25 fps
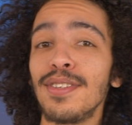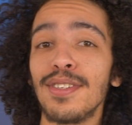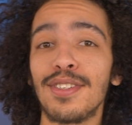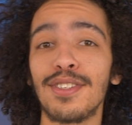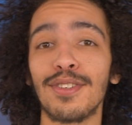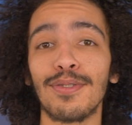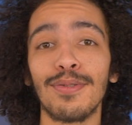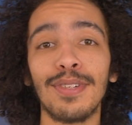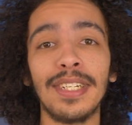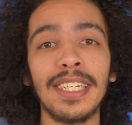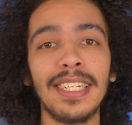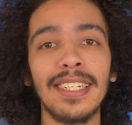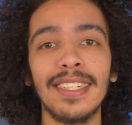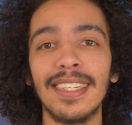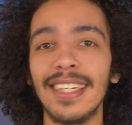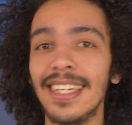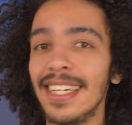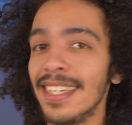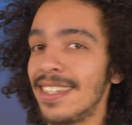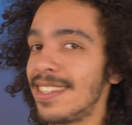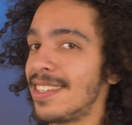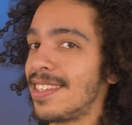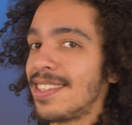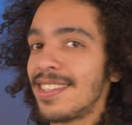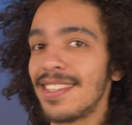to the screen,
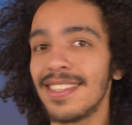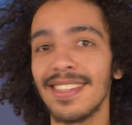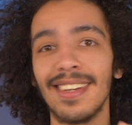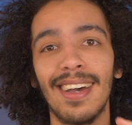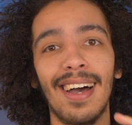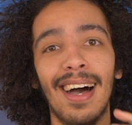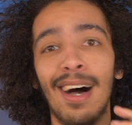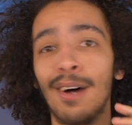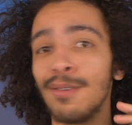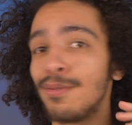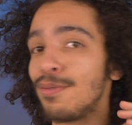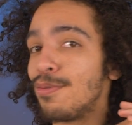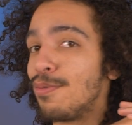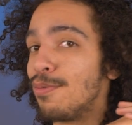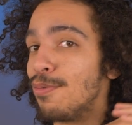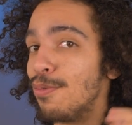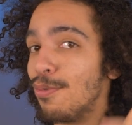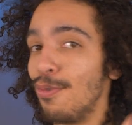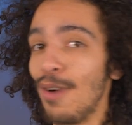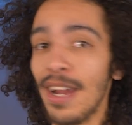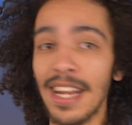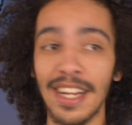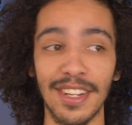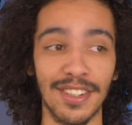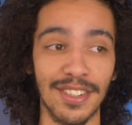it's
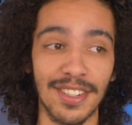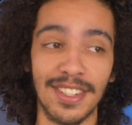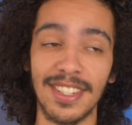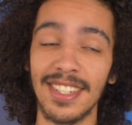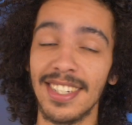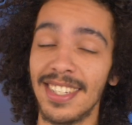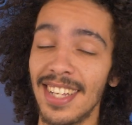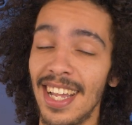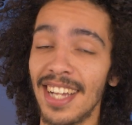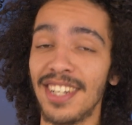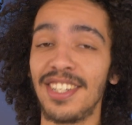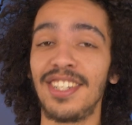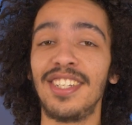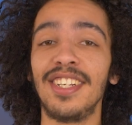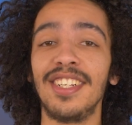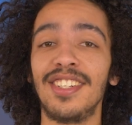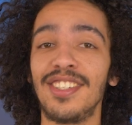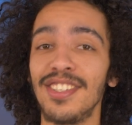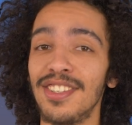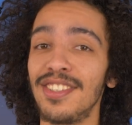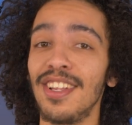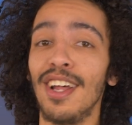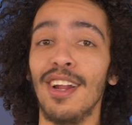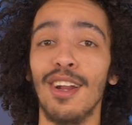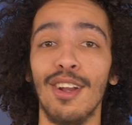outrageous. There's actually
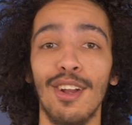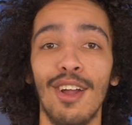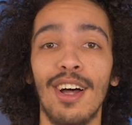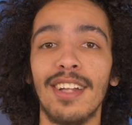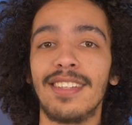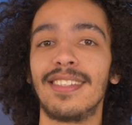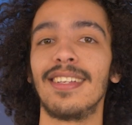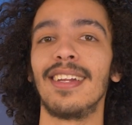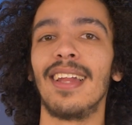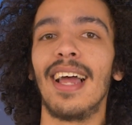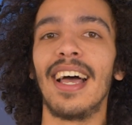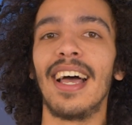just a lot to